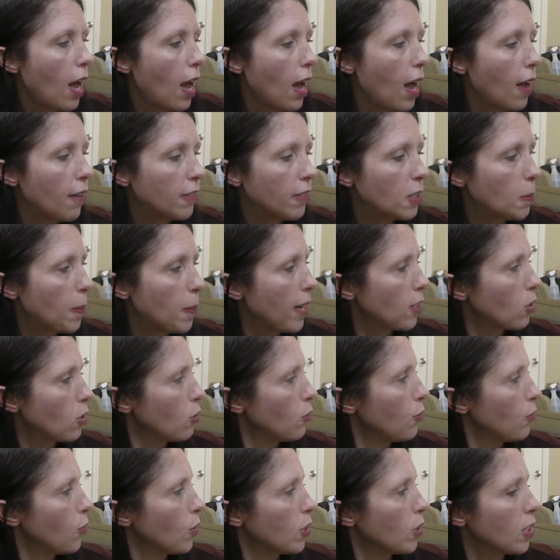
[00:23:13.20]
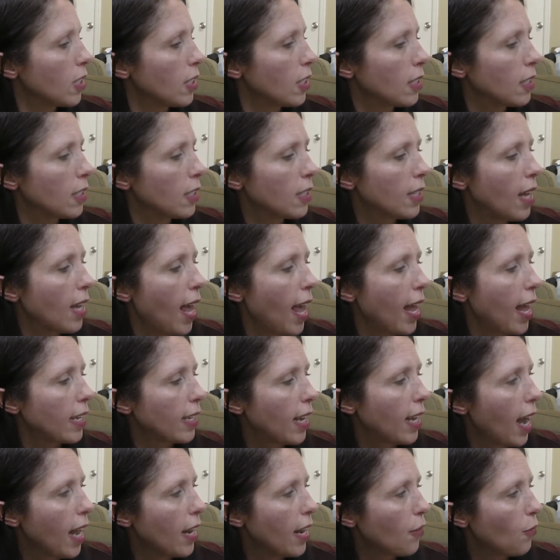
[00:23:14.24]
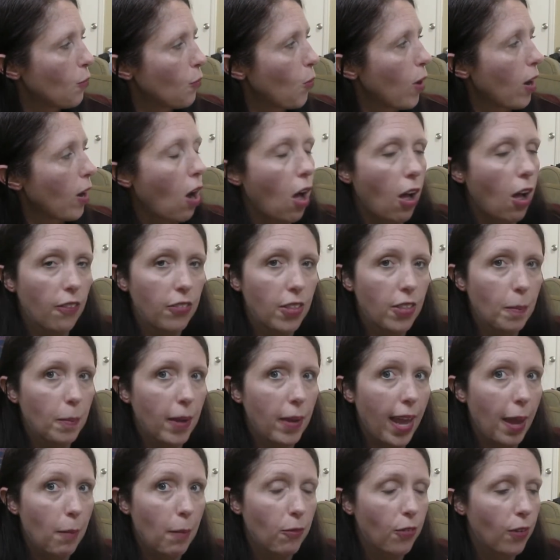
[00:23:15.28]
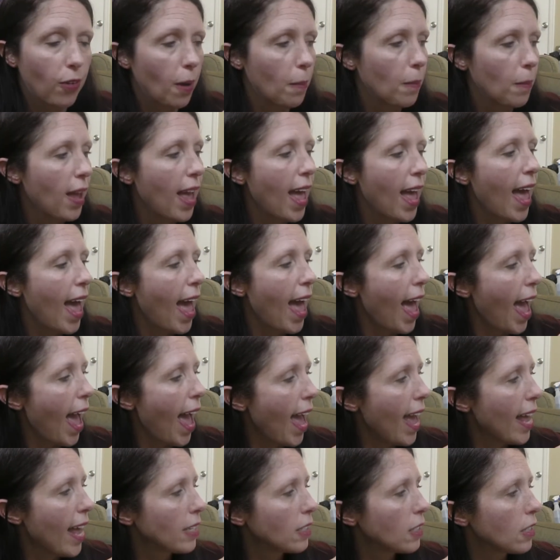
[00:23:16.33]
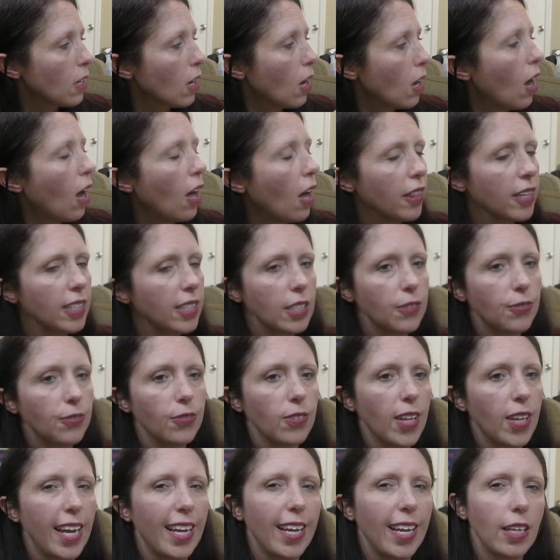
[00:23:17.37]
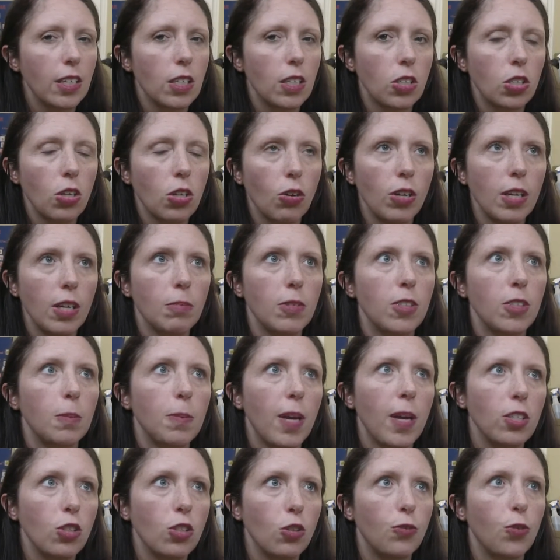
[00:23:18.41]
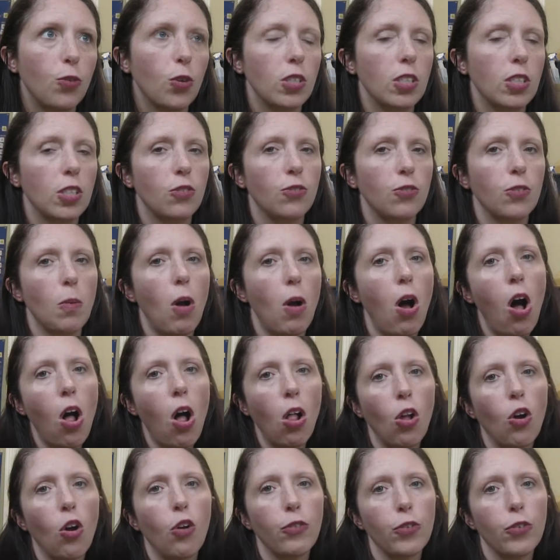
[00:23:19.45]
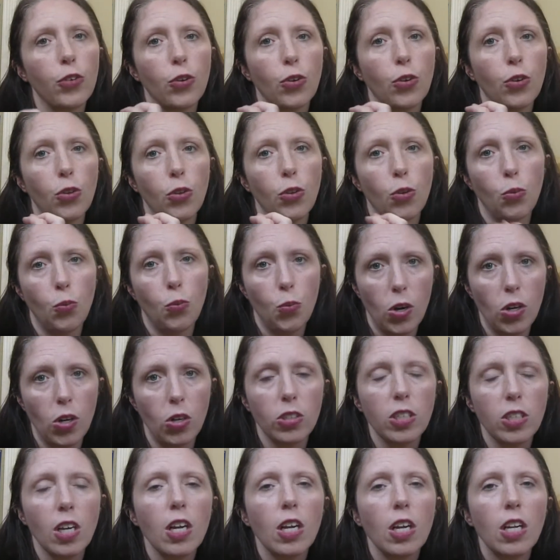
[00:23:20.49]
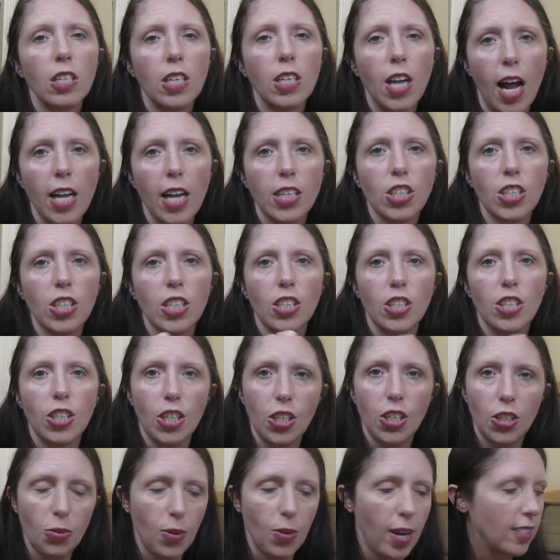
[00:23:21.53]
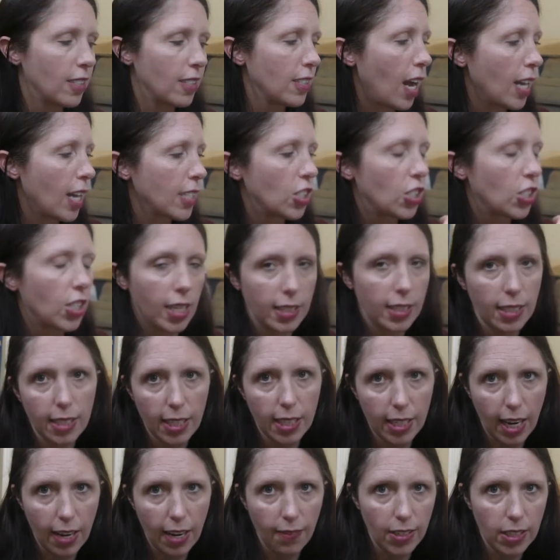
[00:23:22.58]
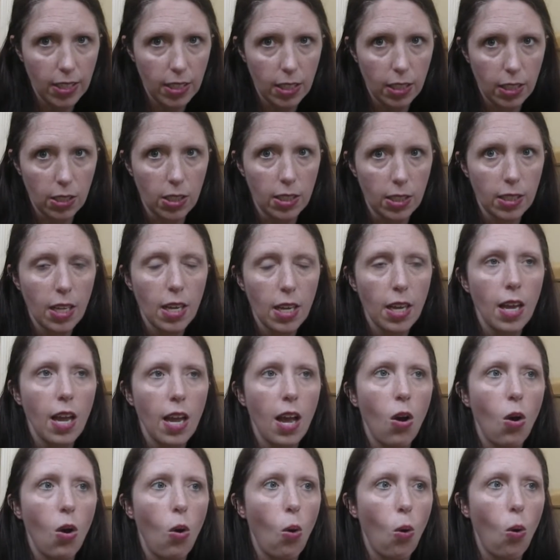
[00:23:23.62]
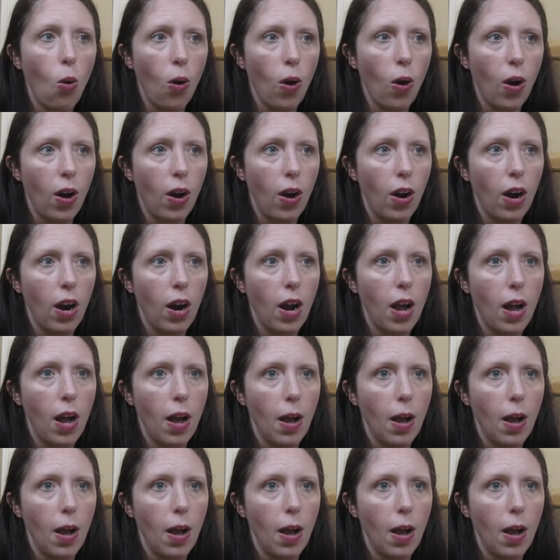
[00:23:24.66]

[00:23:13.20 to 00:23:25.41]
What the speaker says: of Special Forces and kind of where all of them came from, and all the different, like, it showed him Special Forces from all over the world, not just the U.S., not just the Navy SEALs, or